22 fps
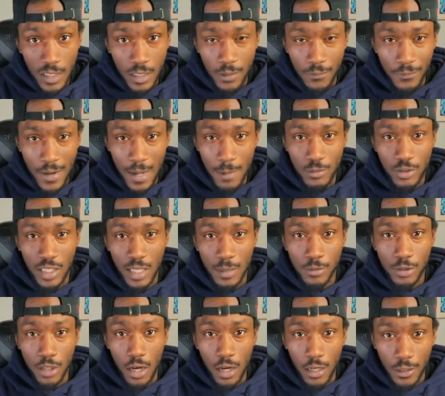if I'm
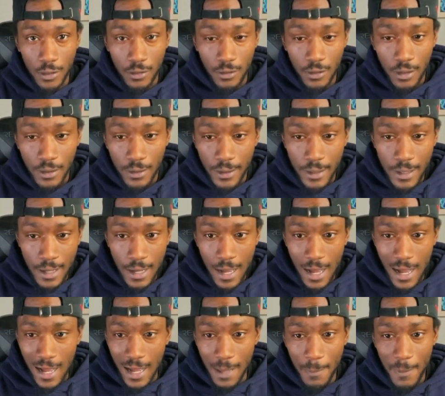James Harden,
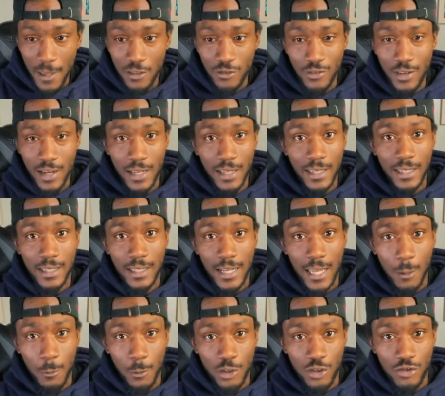I'm not trying to hear
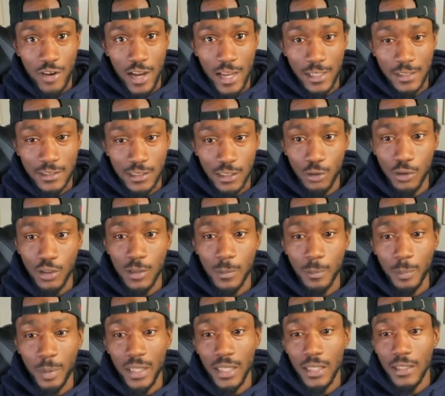that we're trying to still
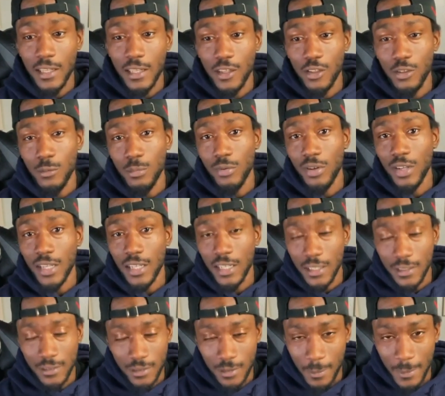compete and you bringing
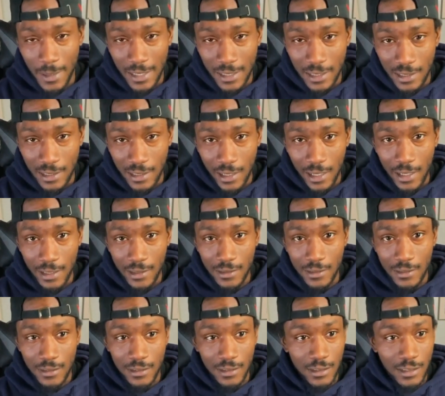in somebody
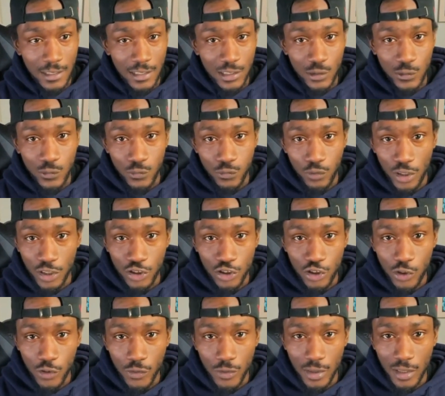that is
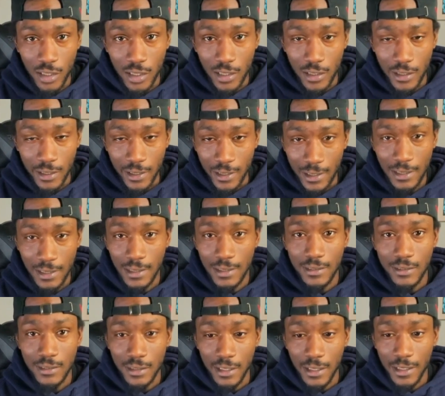fresh off an
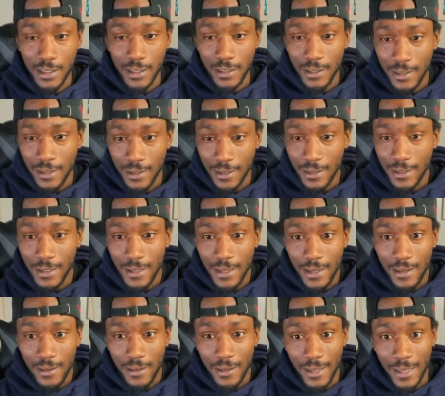Achilles tear
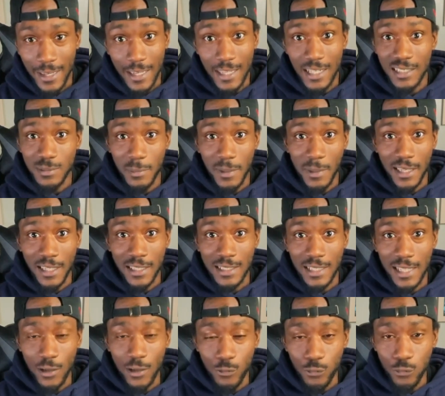and is making
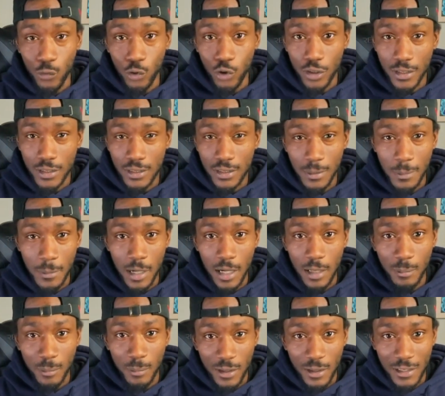like 40 some
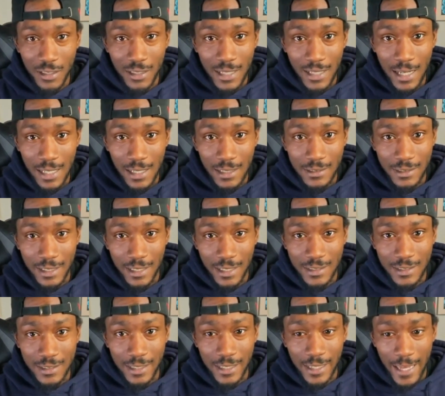odd $1 million
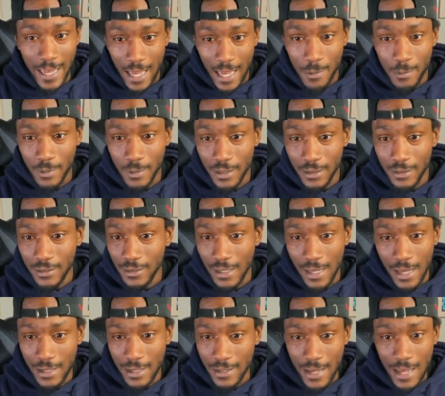against the cap.
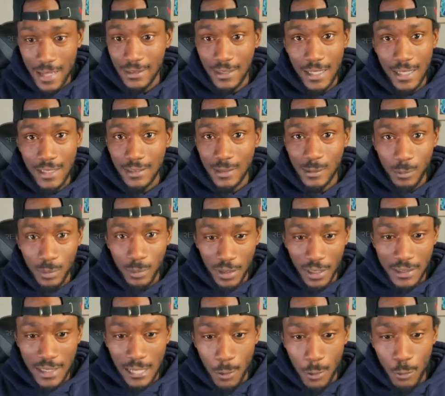That's not
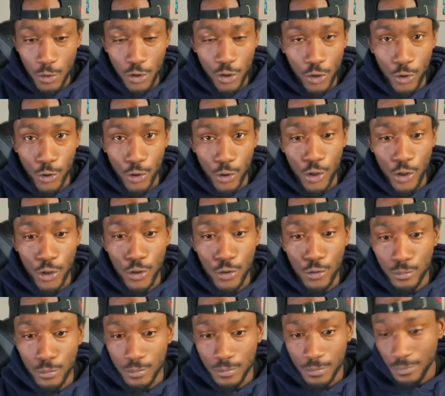someplace I want to call
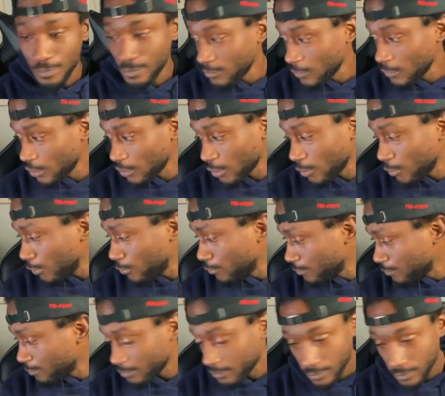home. So